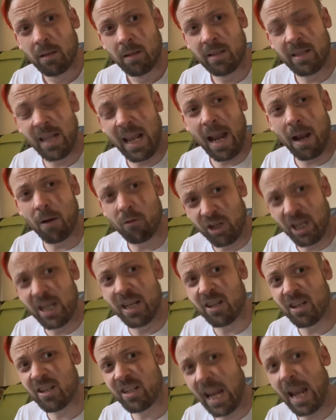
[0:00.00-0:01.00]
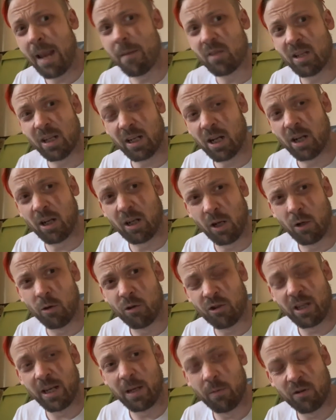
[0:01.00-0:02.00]
Is that how Jesus came to the
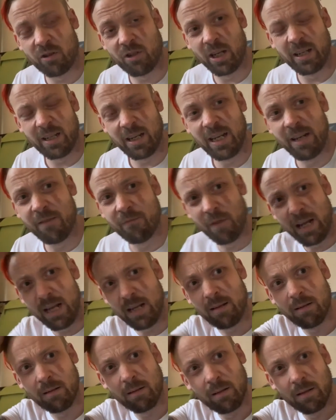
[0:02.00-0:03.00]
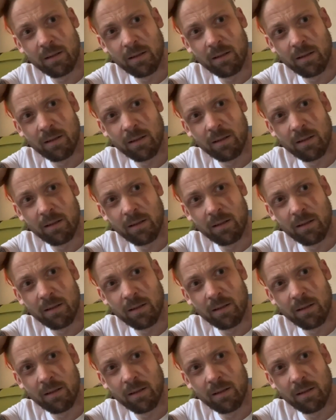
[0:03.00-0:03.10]
conclusion he was? Did he read?